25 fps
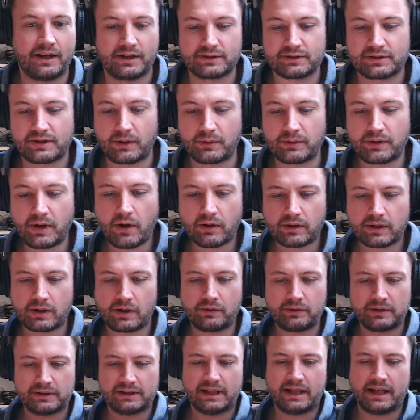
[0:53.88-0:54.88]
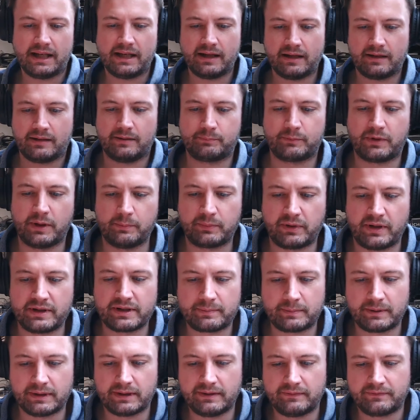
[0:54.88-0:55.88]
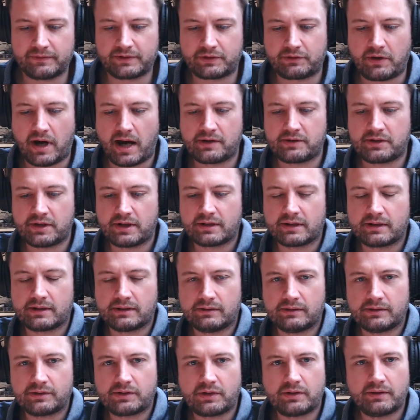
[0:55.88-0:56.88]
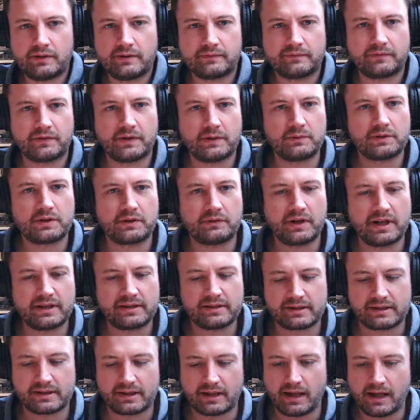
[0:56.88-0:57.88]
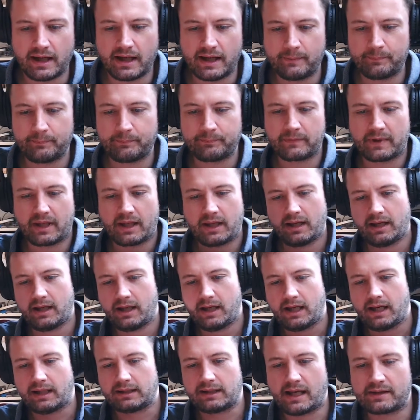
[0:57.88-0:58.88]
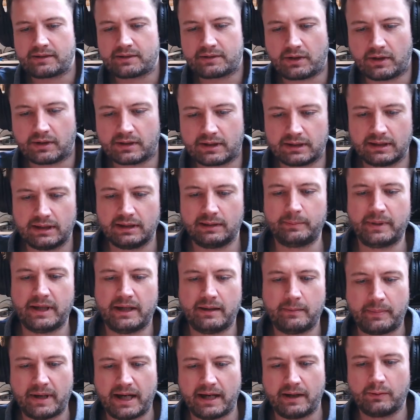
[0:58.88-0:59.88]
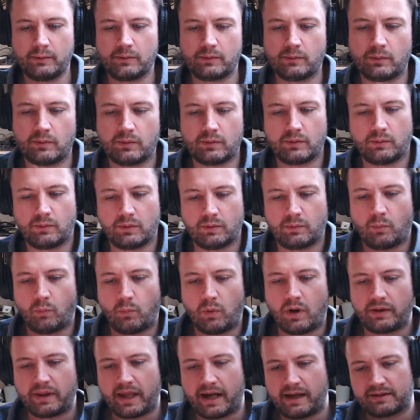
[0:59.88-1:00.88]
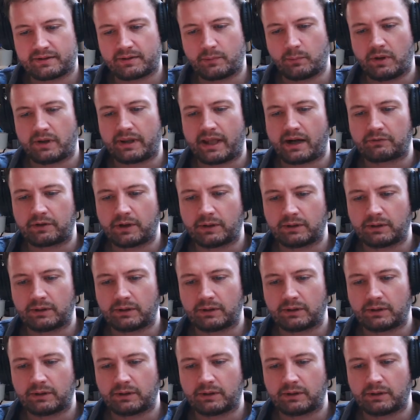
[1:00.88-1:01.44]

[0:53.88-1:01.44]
So you're currently the Principal of Strategy and Culture at Futurice. I'd like to talk a little bit about what that is and what that